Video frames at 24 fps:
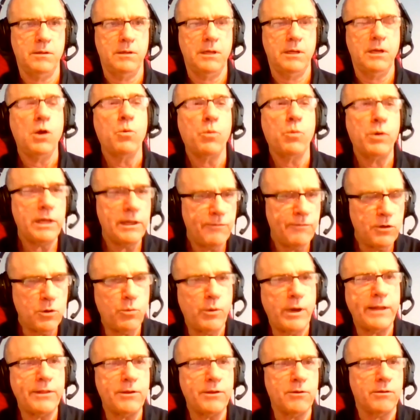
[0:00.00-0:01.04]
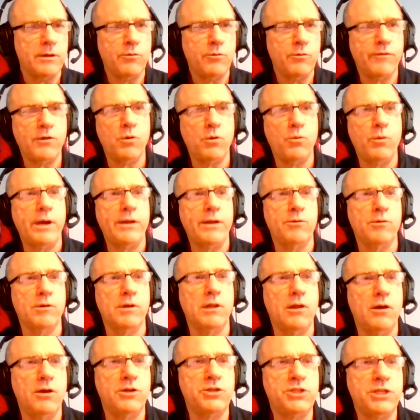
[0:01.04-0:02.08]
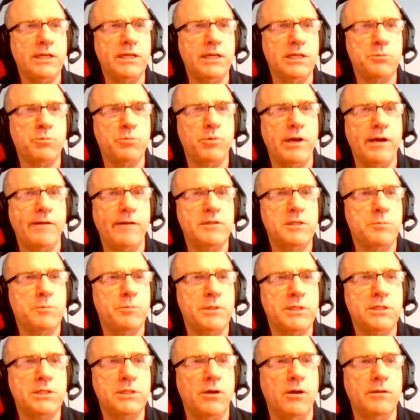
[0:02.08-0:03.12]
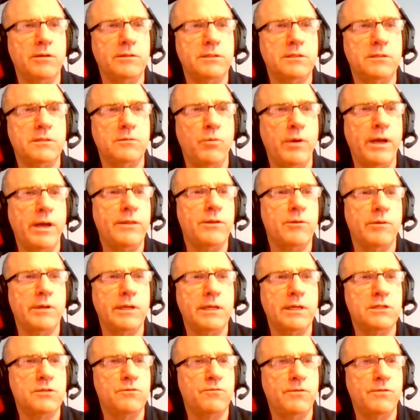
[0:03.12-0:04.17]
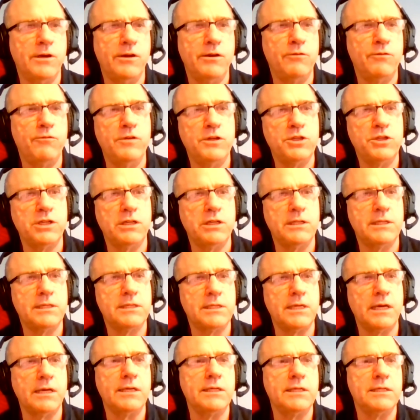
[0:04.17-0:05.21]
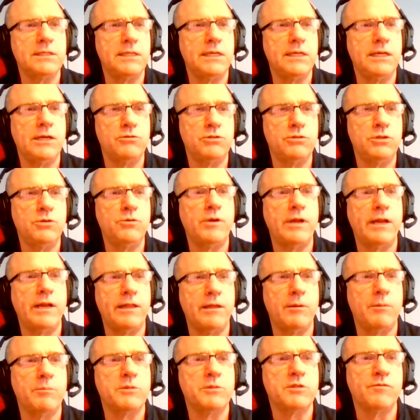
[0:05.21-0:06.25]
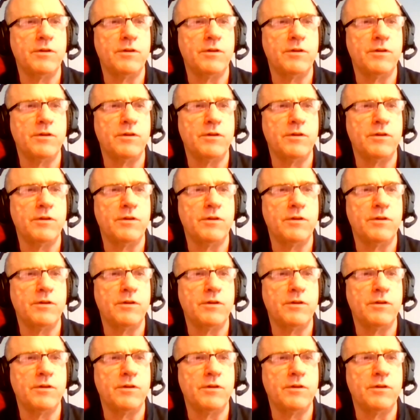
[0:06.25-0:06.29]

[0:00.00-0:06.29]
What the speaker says: Well, if you weather a large igneous province, basalt weathering is very efficient at sucking CO2 out of the atmosphere.